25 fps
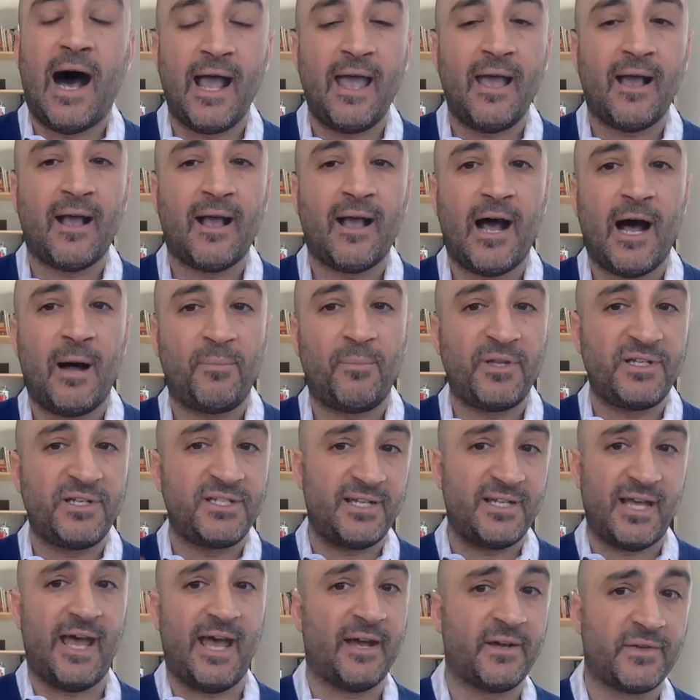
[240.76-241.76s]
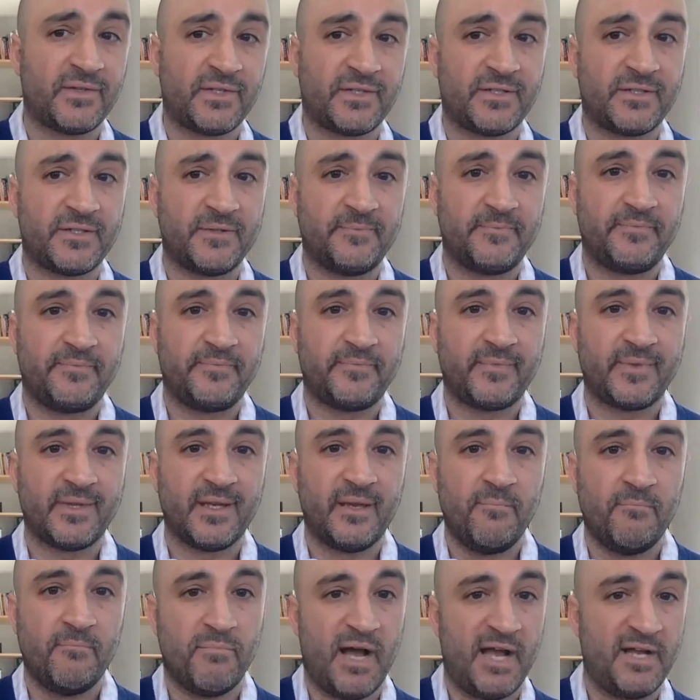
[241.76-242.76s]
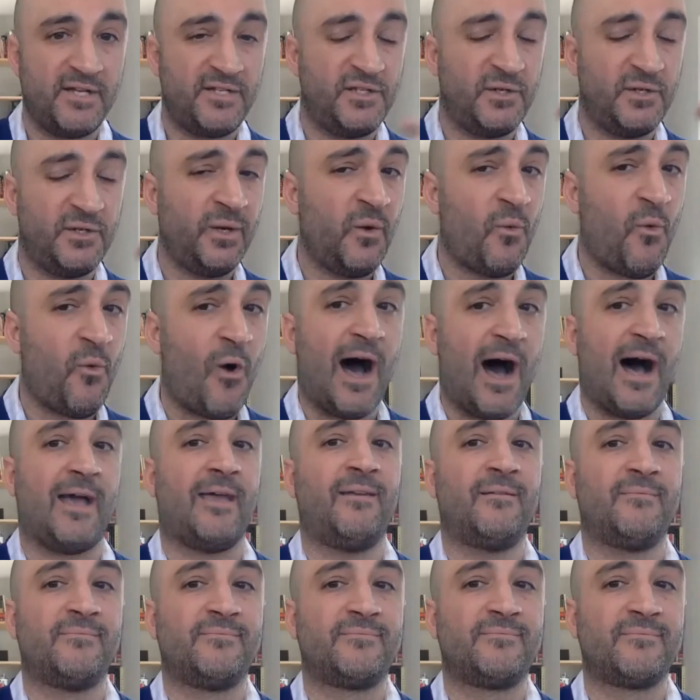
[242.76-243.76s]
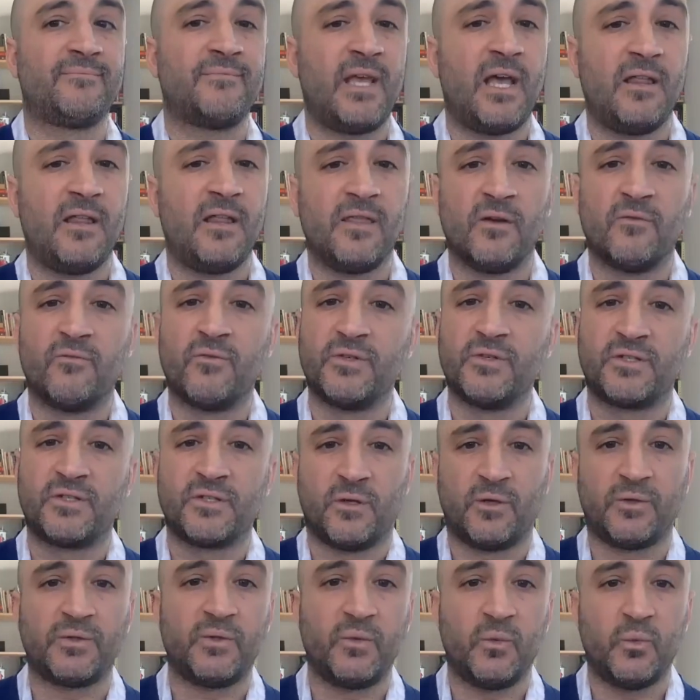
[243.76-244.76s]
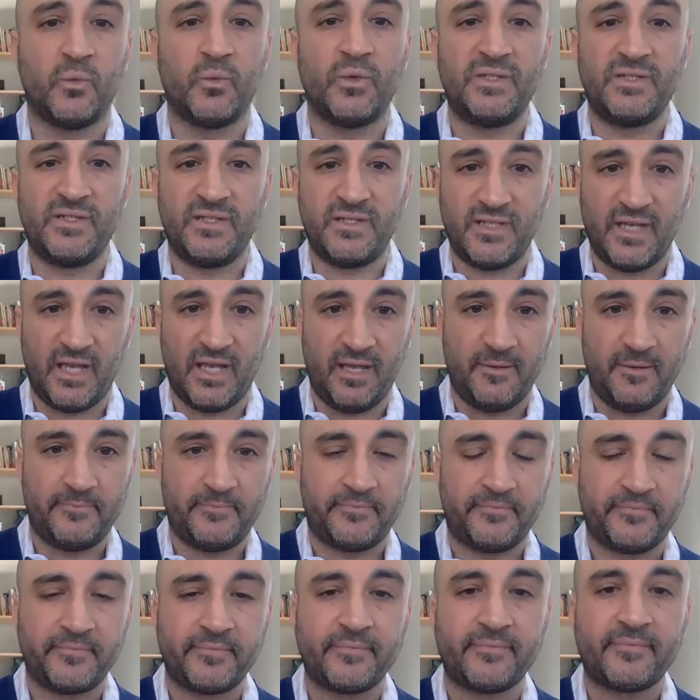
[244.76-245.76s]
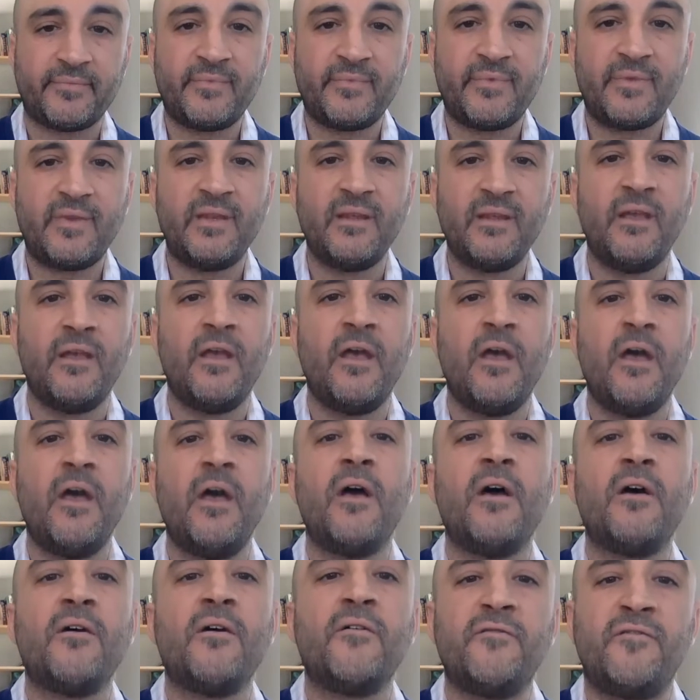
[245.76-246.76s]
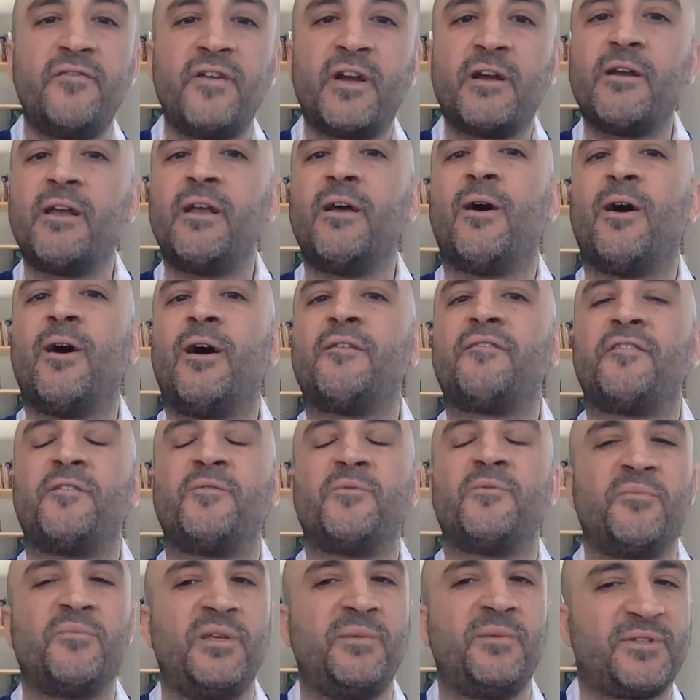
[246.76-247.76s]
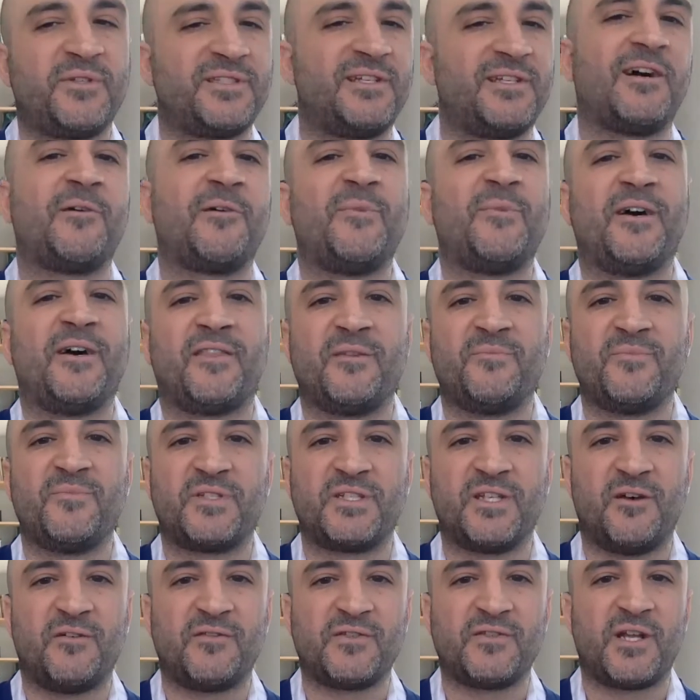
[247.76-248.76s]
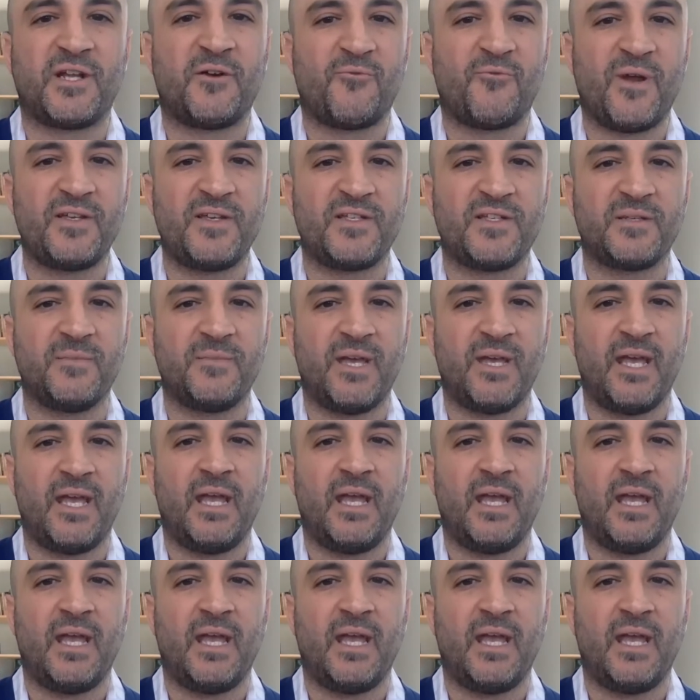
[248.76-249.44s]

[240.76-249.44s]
accomplished X by doing Y, and the result was Z. Very often when people talk about themselves on a resume,